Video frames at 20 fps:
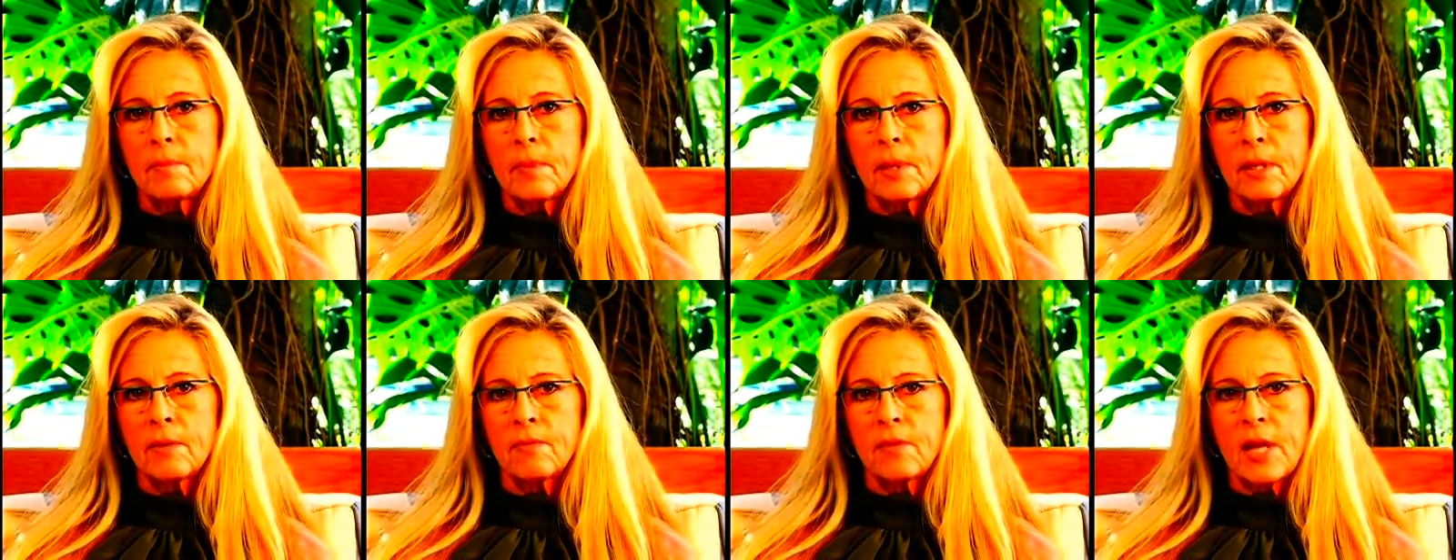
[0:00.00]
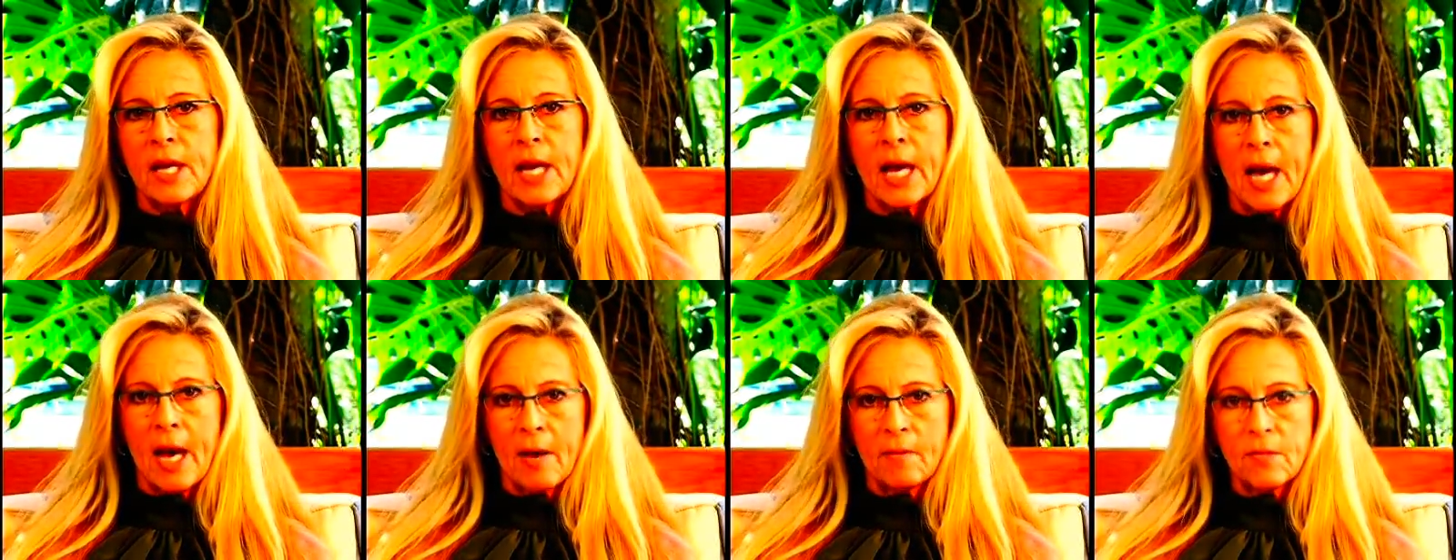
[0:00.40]
If they
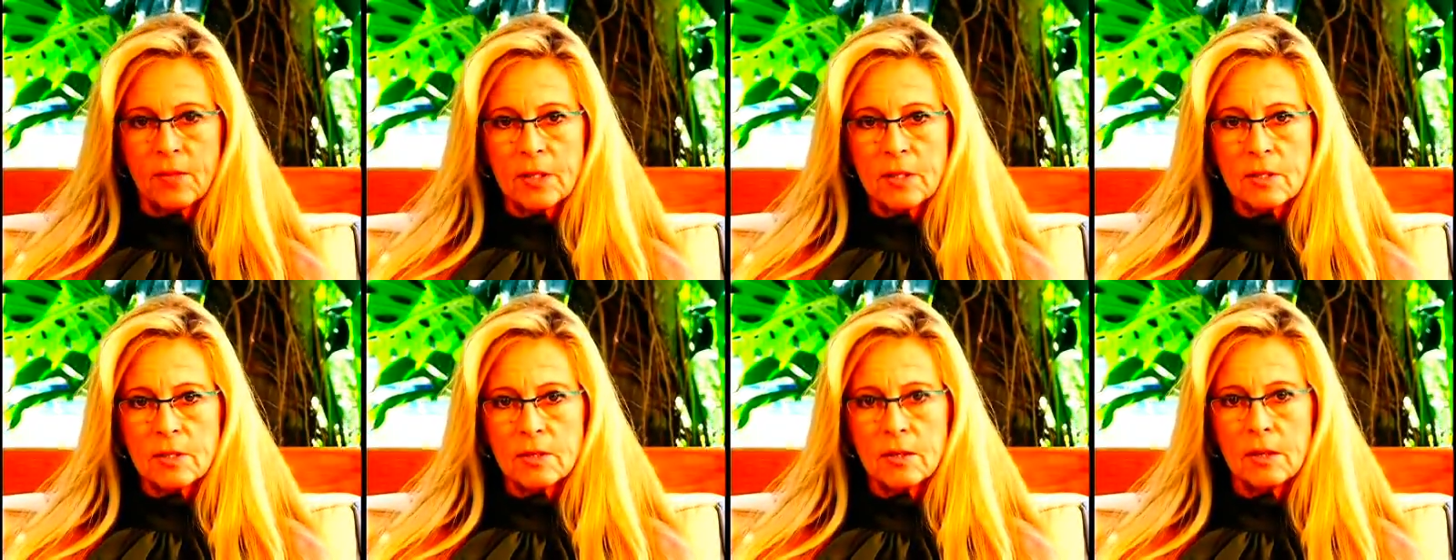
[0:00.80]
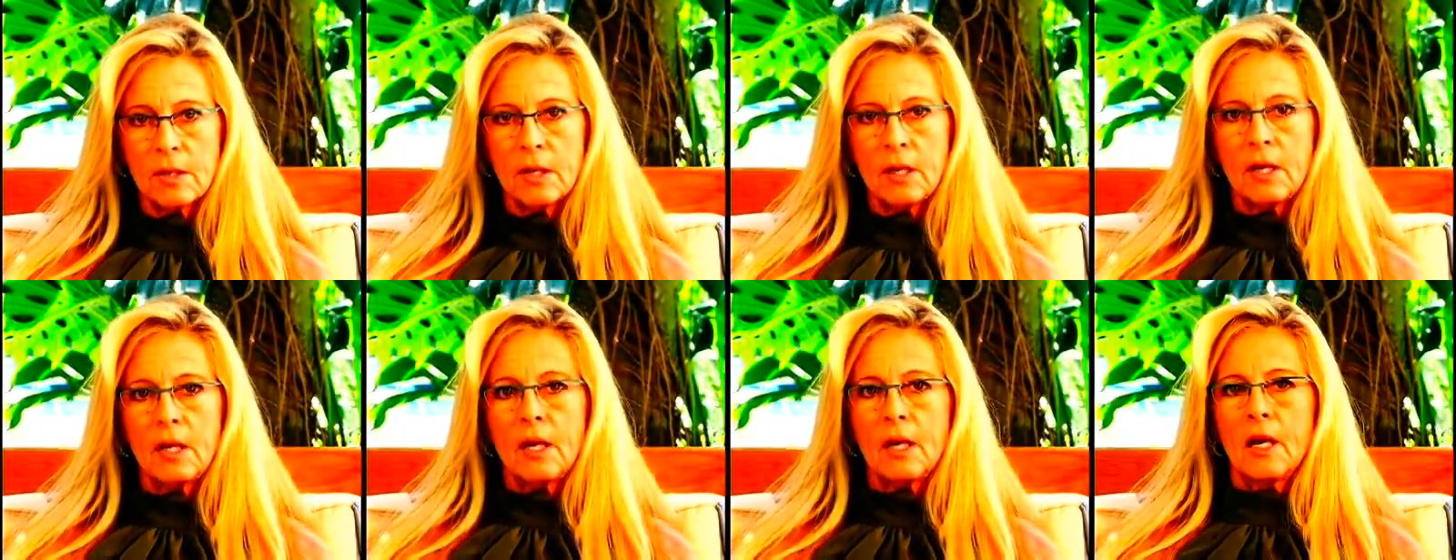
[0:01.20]
haven't,
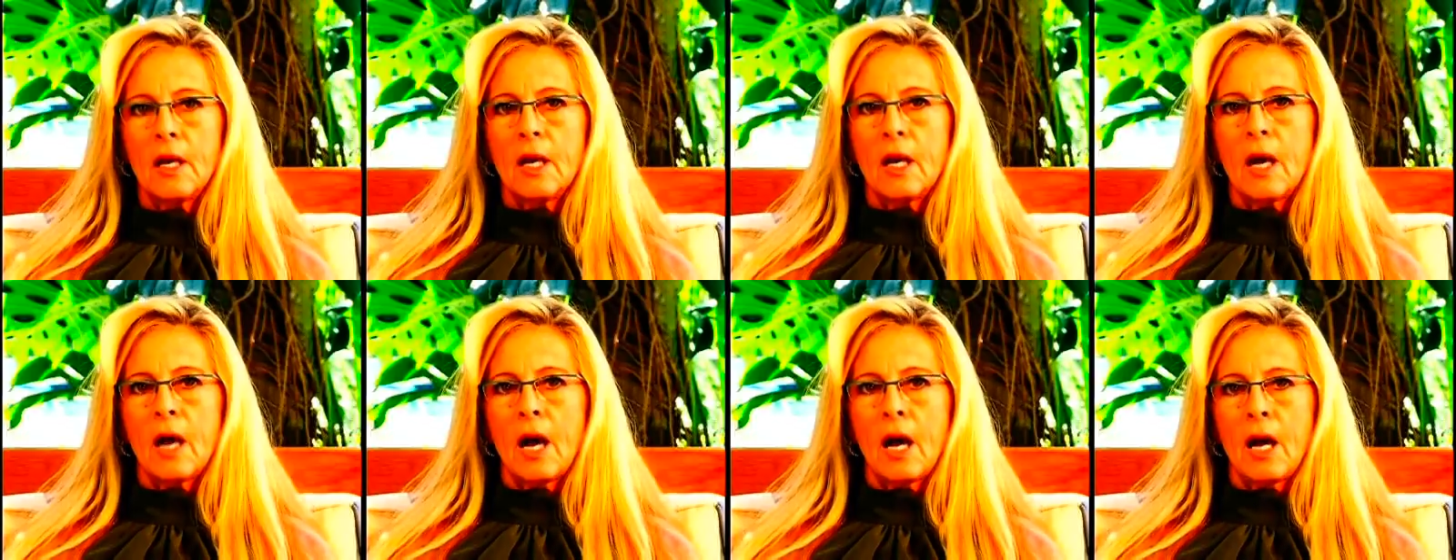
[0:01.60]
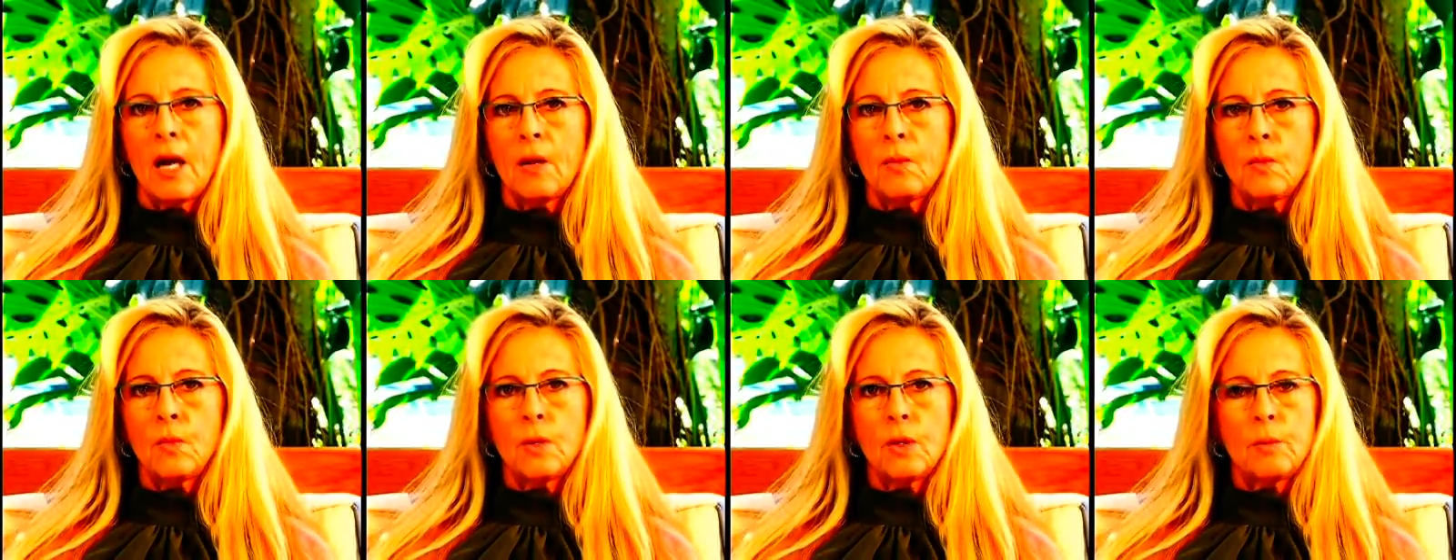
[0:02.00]

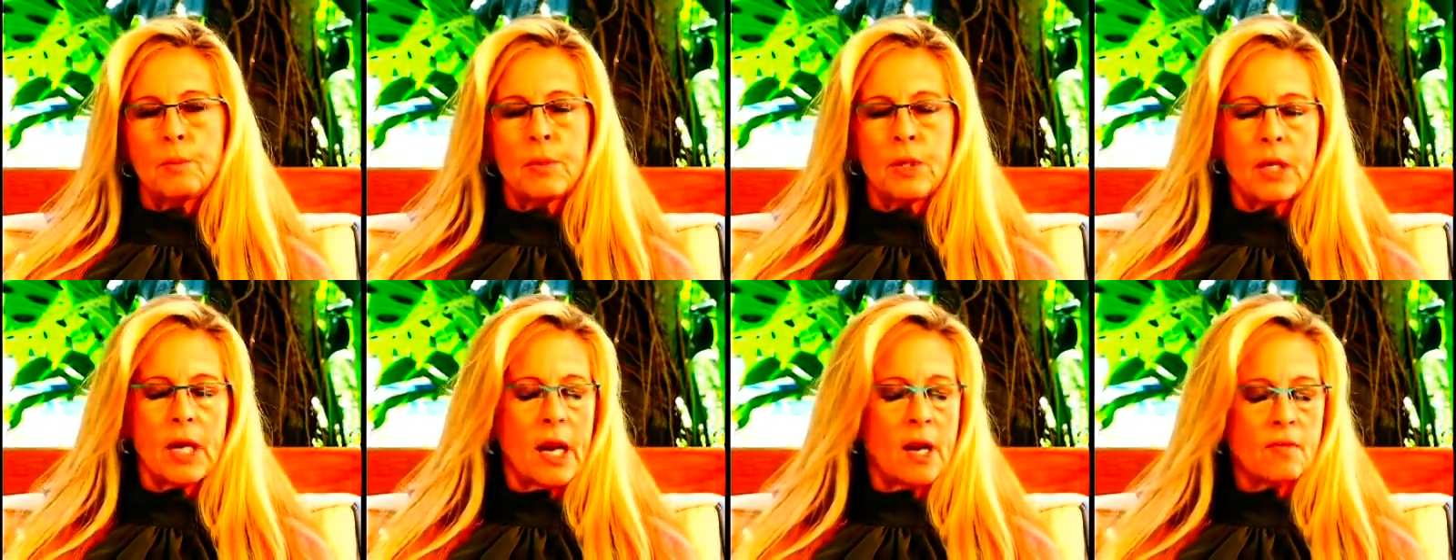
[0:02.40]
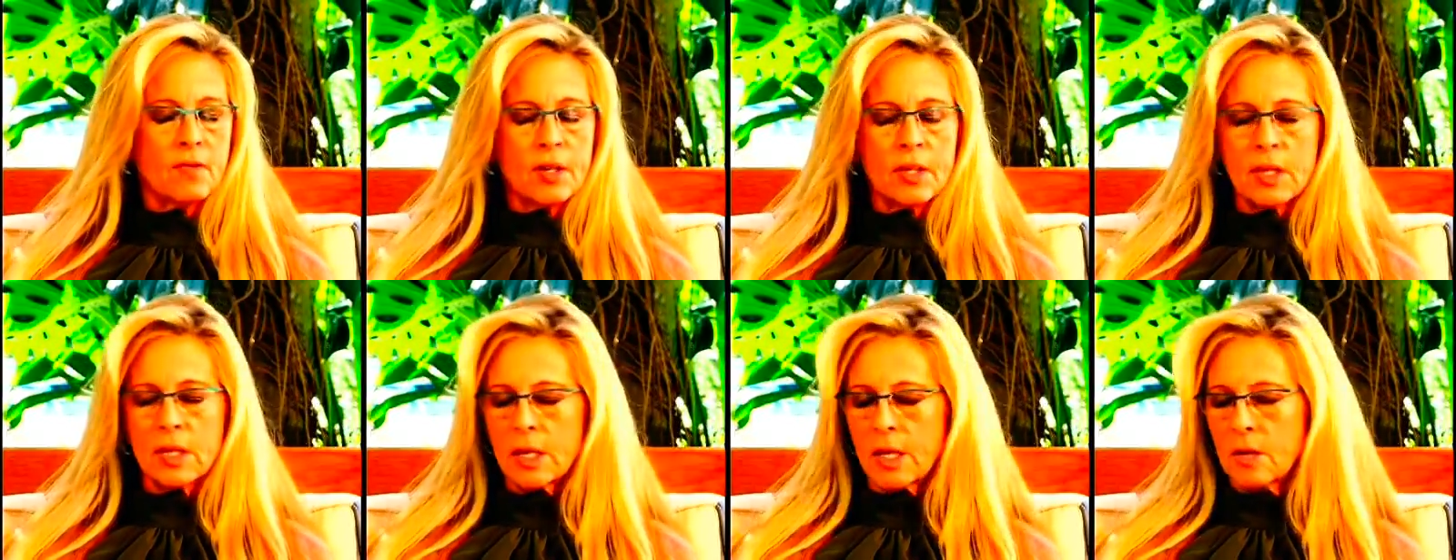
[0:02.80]
I would put
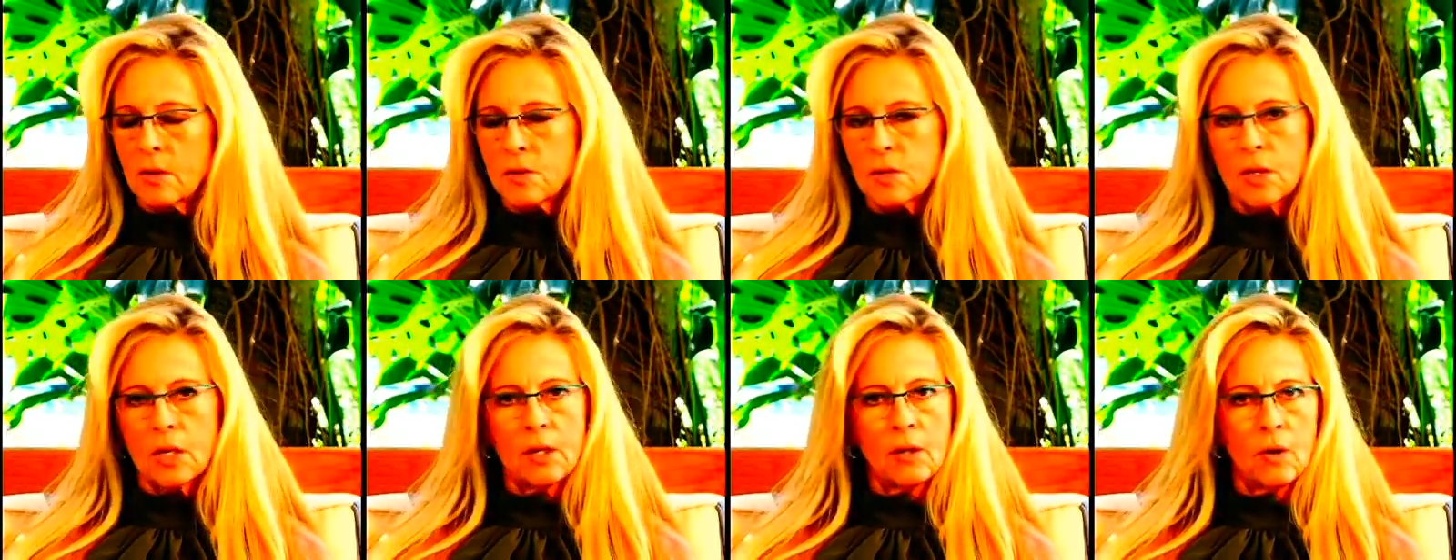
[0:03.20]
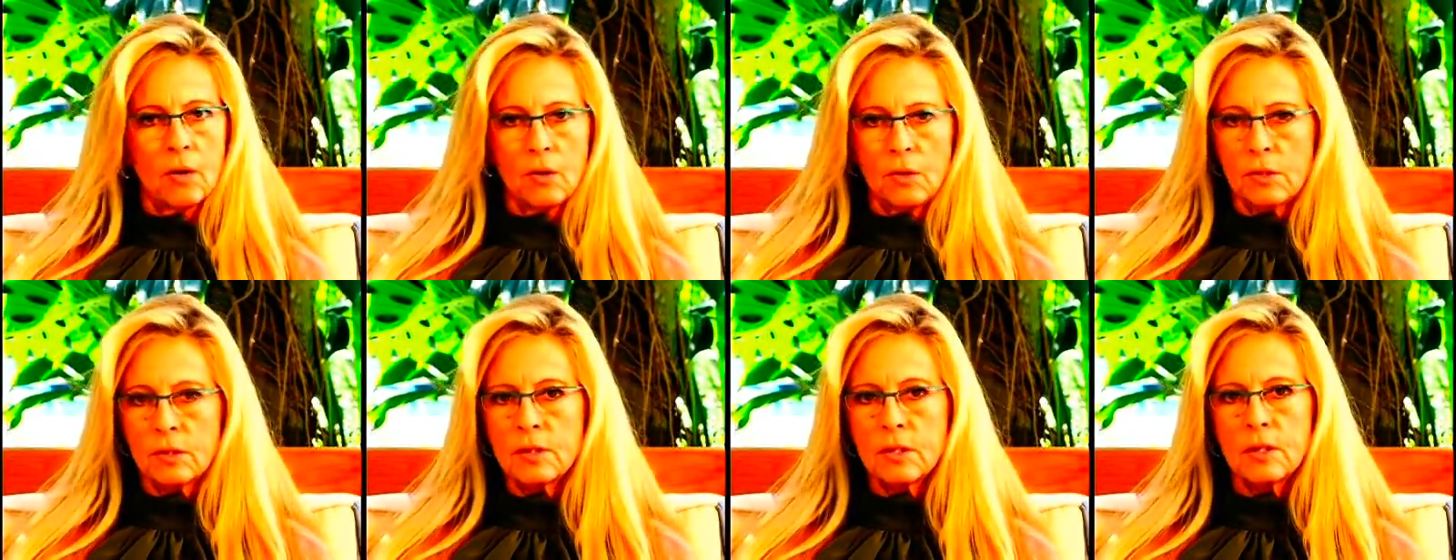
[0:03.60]
everything else on
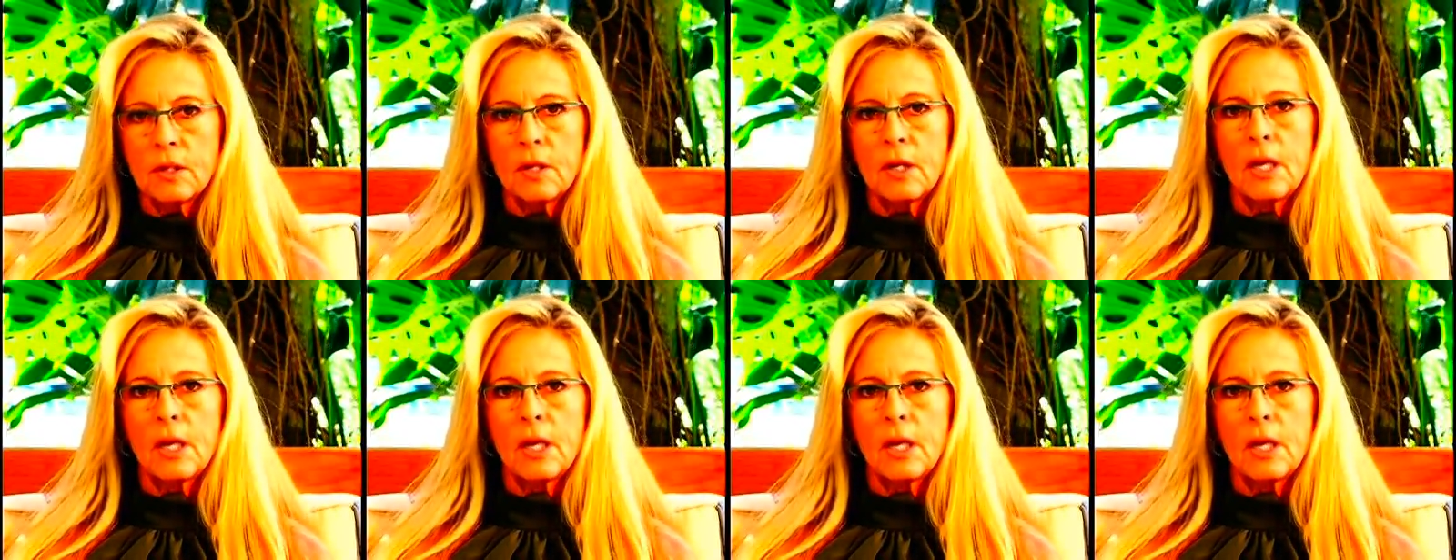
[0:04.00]
hold